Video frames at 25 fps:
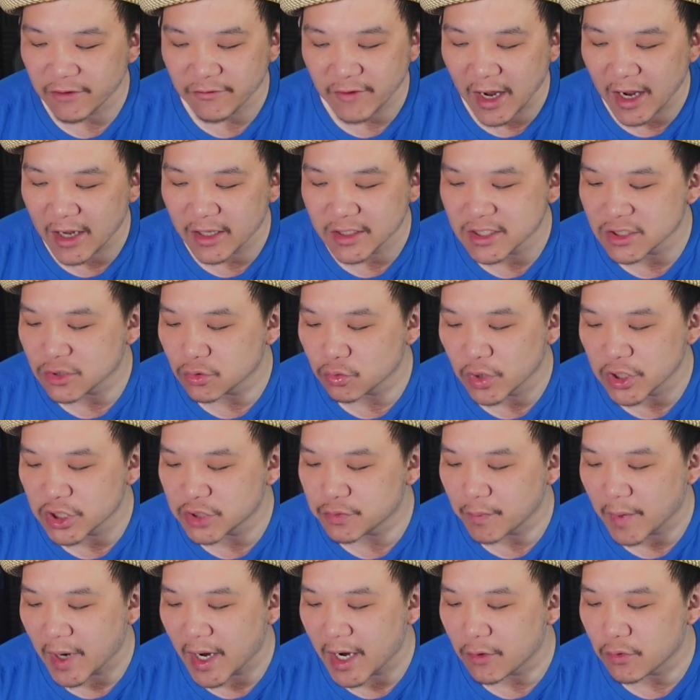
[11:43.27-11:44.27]
I just wish
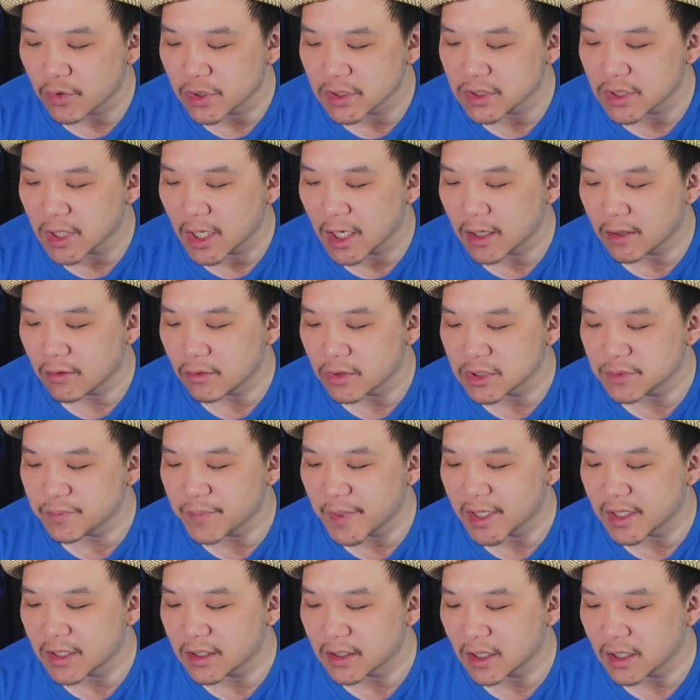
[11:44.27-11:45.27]
mine was
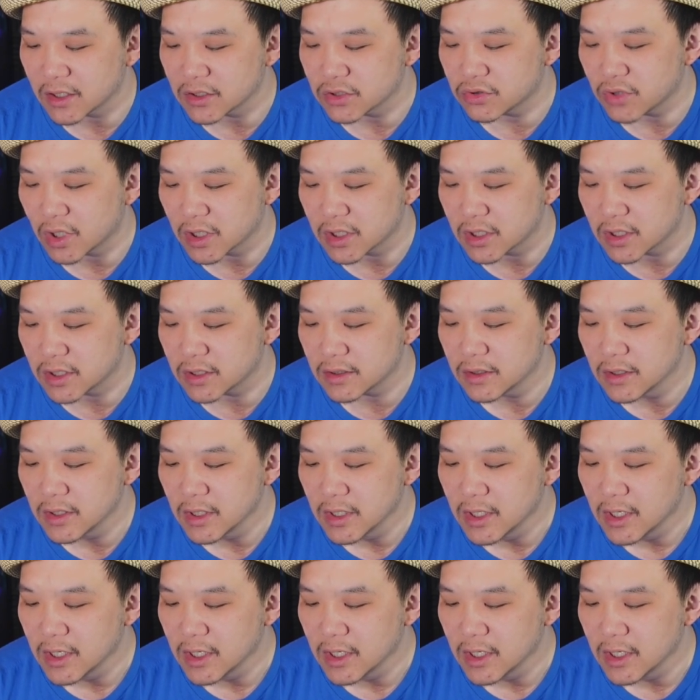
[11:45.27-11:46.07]
better constructed.